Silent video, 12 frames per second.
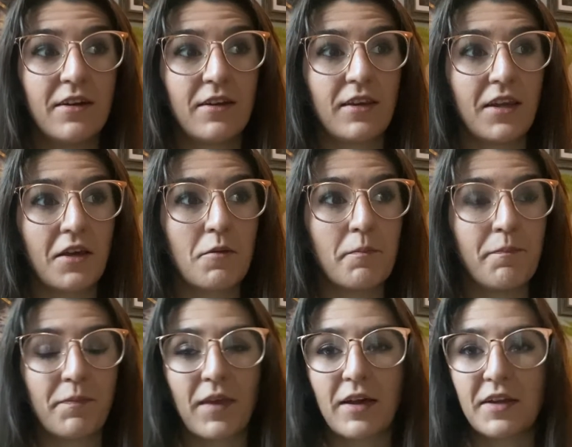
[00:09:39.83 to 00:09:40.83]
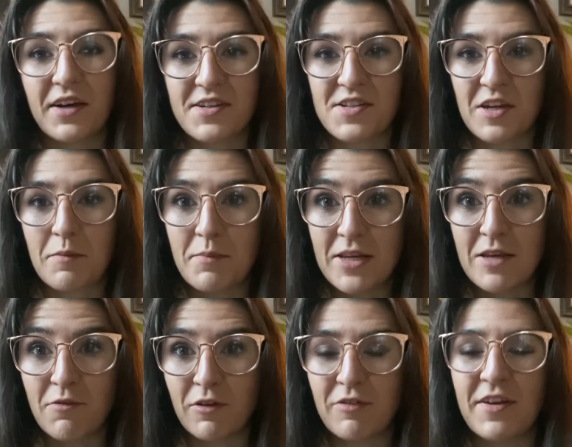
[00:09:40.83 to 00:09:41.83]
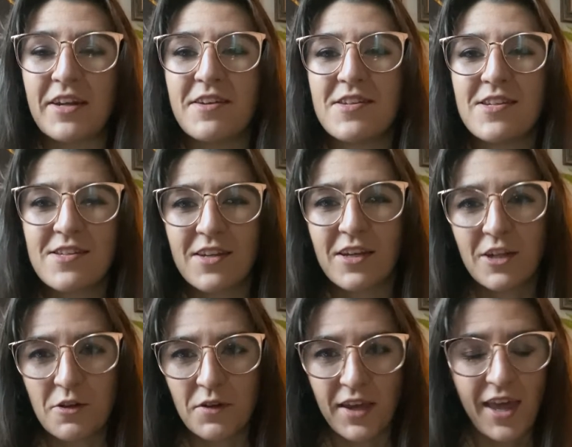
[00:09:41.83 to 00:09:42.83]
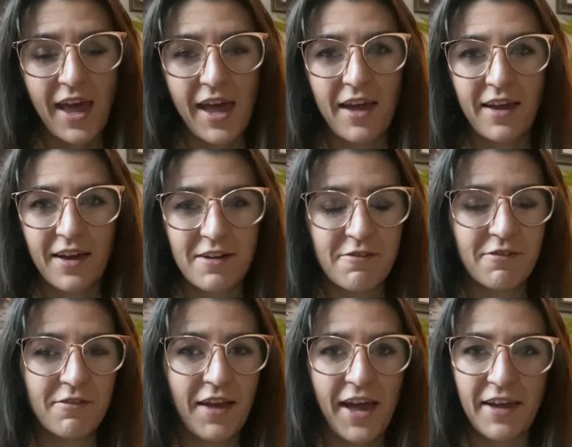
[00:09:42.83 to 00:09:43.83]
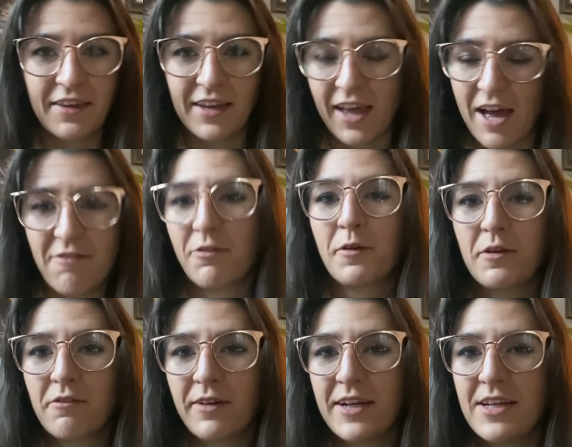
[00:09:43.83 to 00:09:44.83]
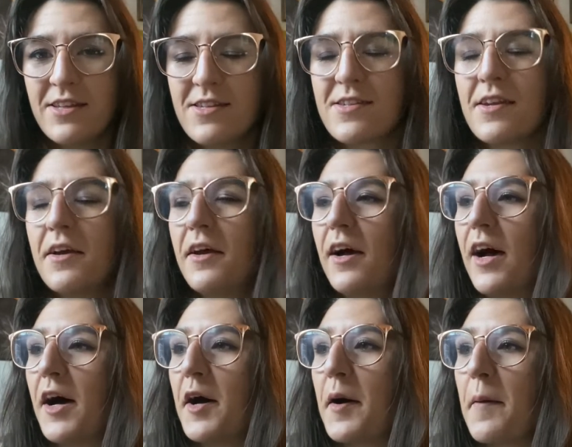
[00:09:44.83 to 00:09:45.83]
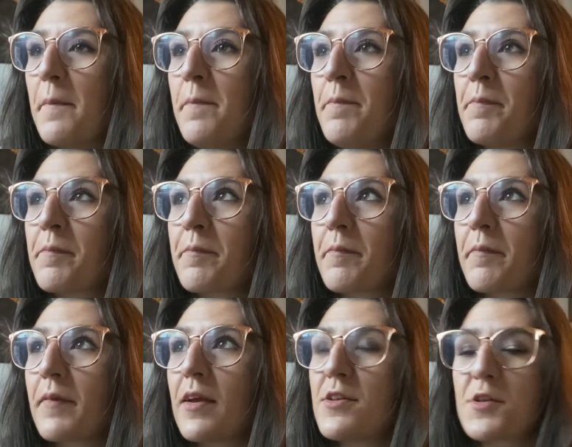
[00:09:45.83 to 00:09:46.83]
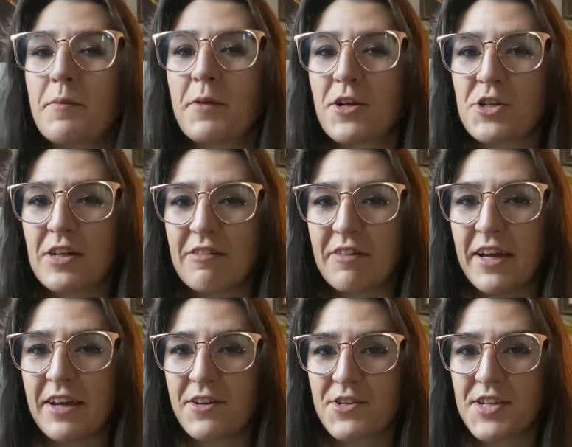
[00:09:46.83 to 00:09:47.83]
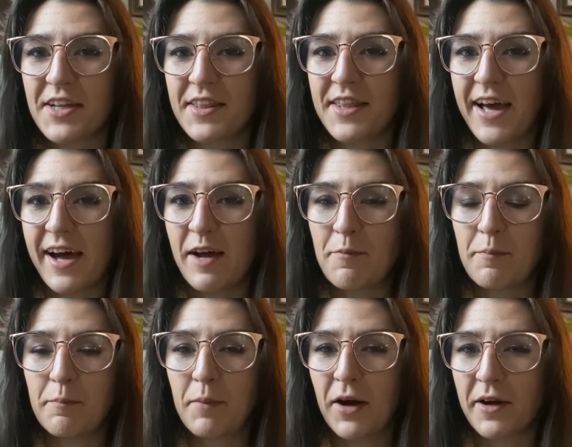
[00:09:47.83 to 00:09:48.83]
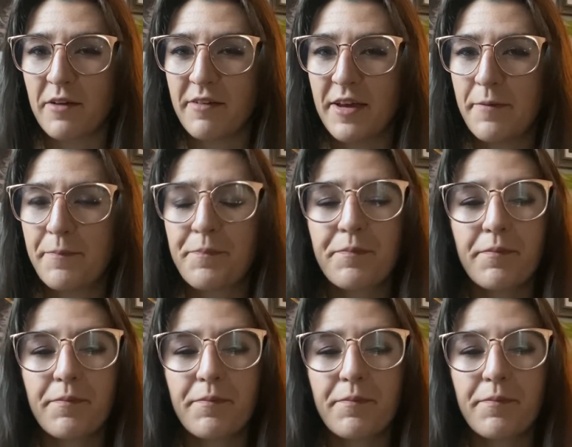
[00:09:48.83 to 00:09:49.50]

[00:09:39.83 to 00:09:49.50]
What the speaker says: like classic medieval fantasies that like you like kind of like everyone reads. So I'm not sure if I understand that part of it,